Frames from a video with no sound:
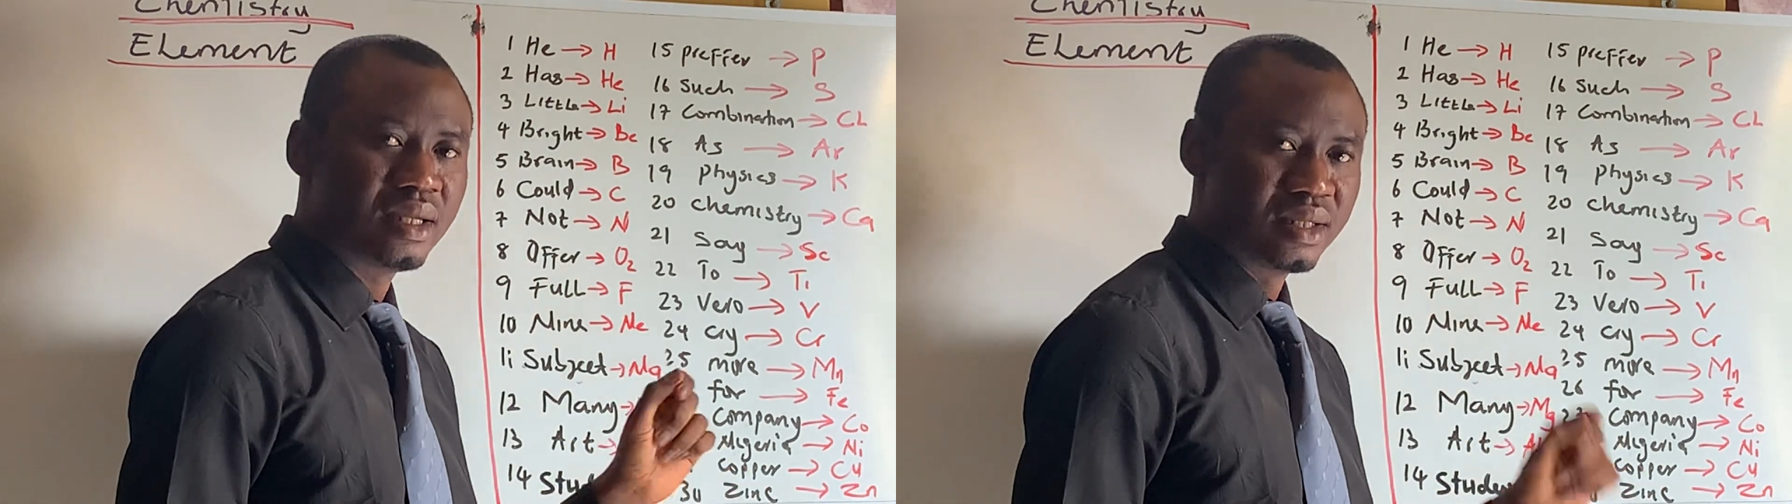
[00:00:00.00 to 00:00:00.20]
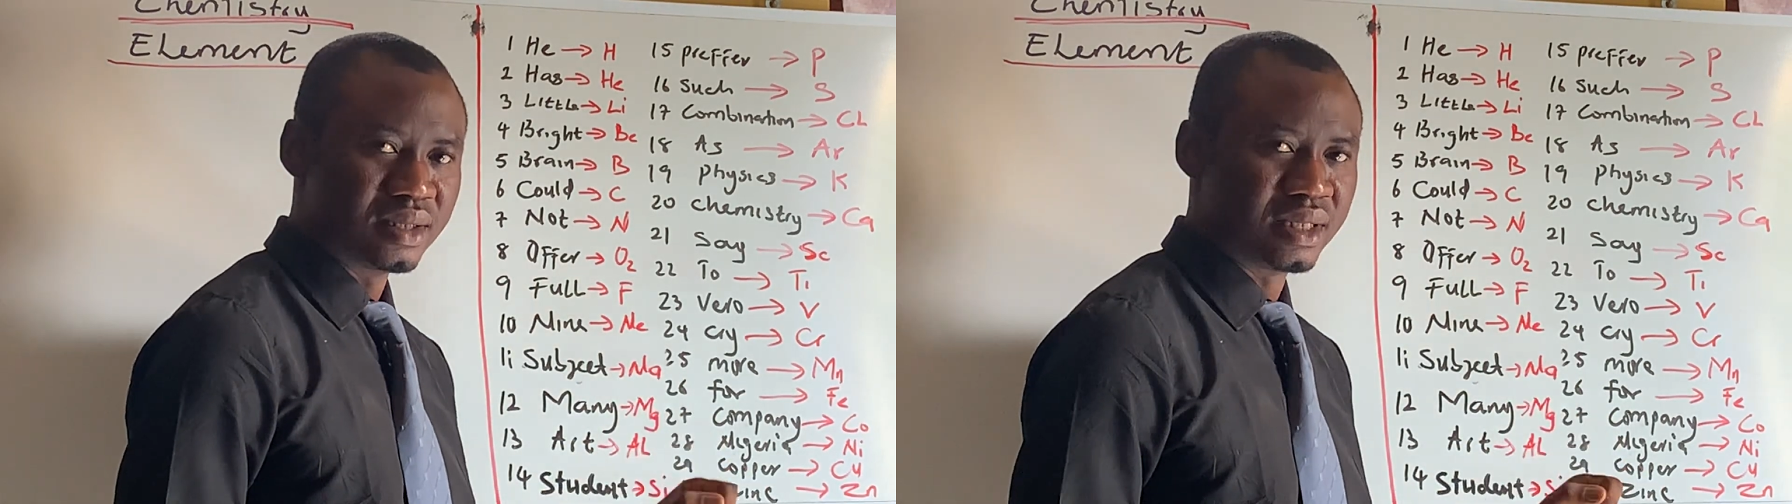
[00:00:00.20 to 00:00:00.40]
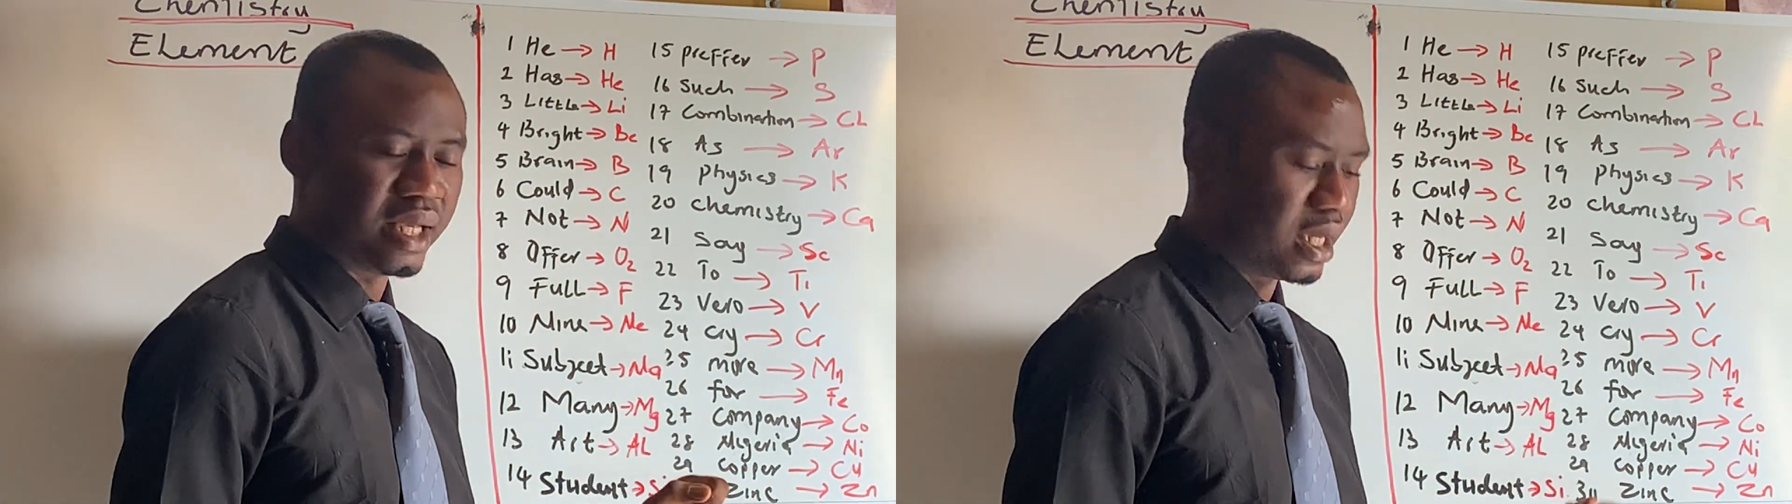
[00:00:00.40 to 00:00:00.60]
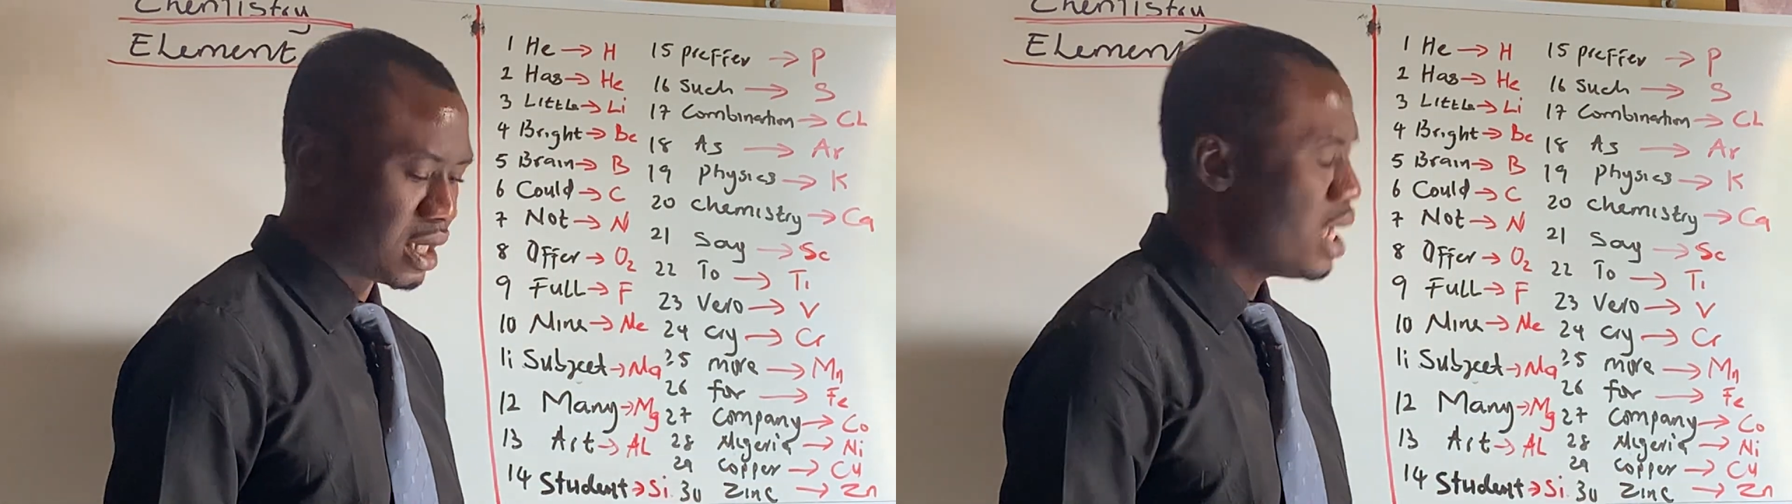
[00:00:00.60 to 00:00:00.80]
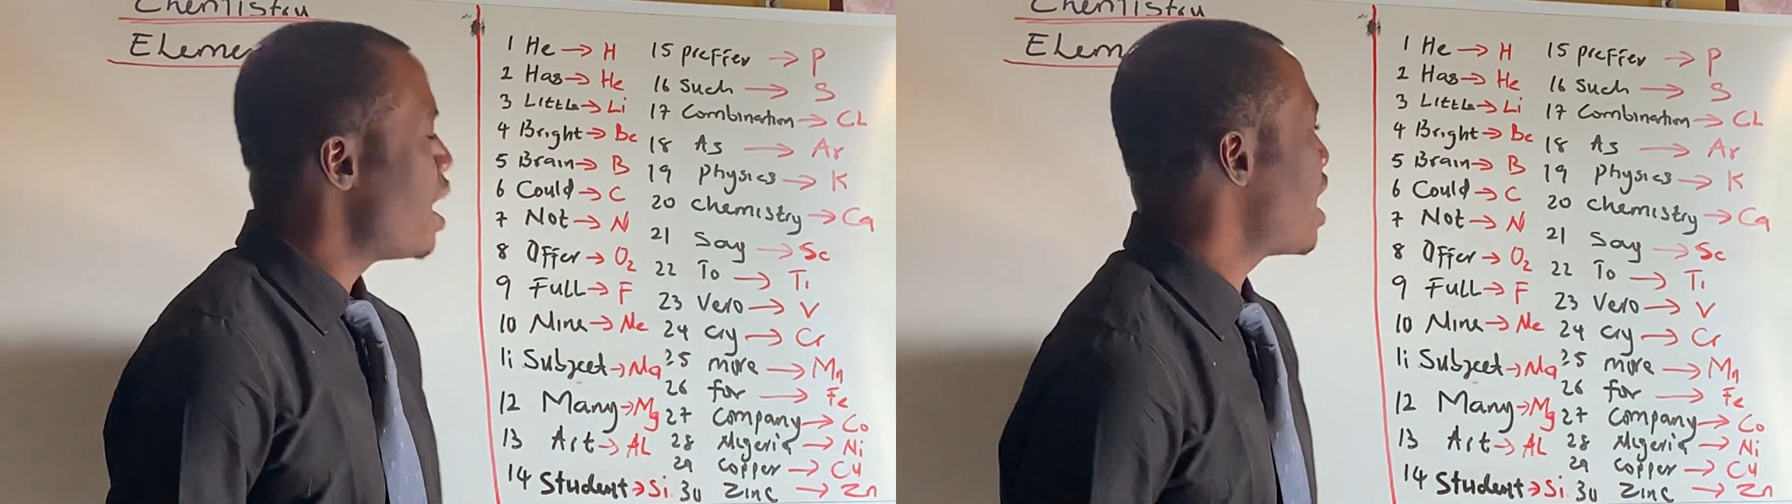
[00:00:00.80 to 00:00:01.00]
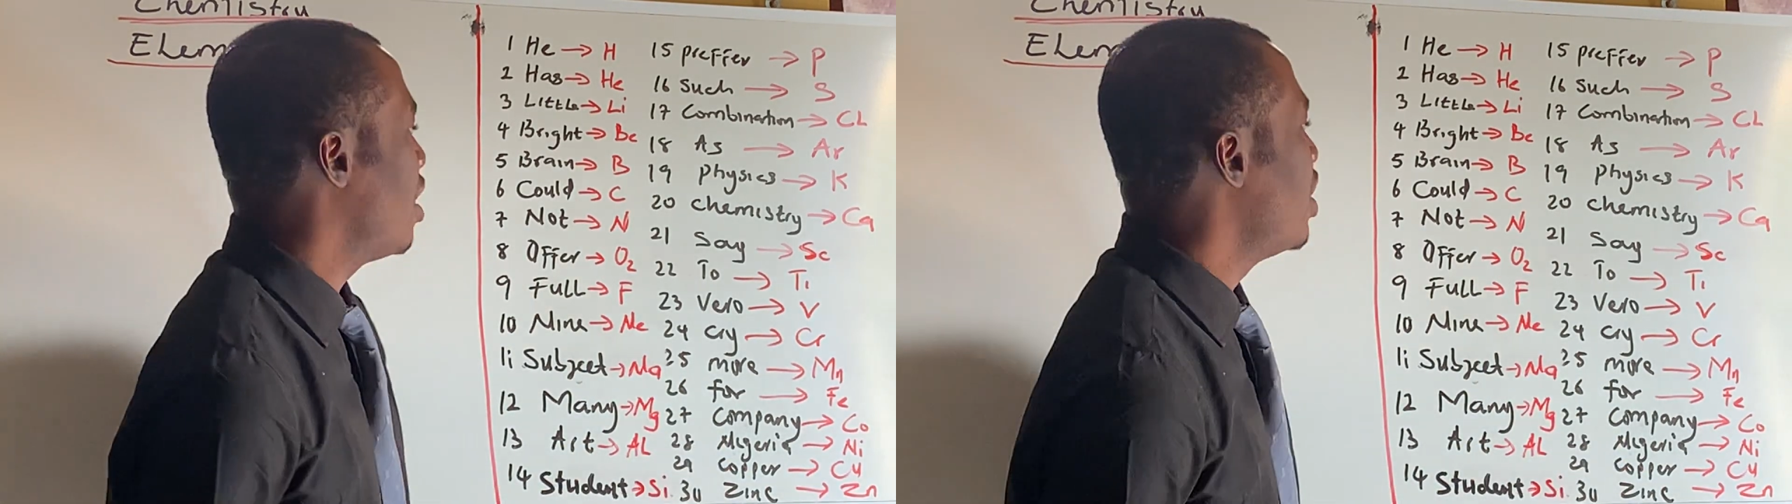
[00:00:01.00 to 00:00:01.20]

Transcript: zinc. Now,